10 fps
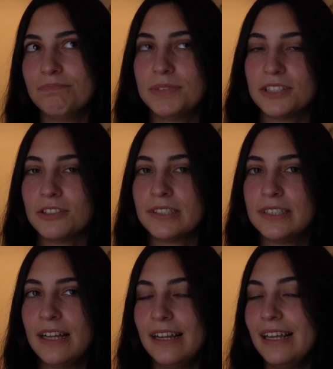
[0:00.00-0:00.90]
So
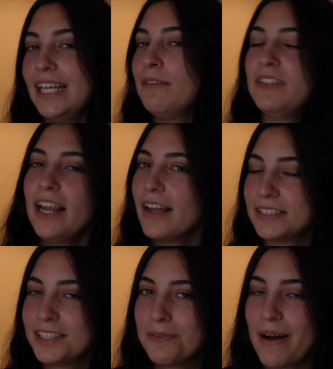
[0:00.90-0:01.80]
if this has
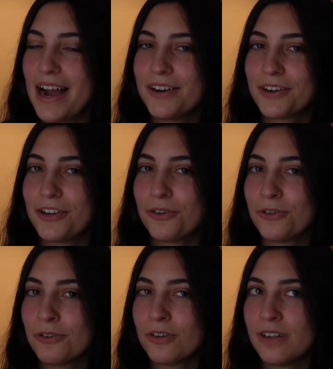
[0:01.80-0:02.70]
inspired
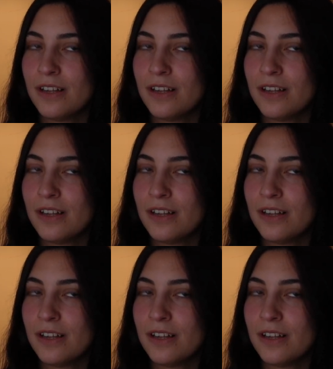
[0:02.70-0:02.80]
you,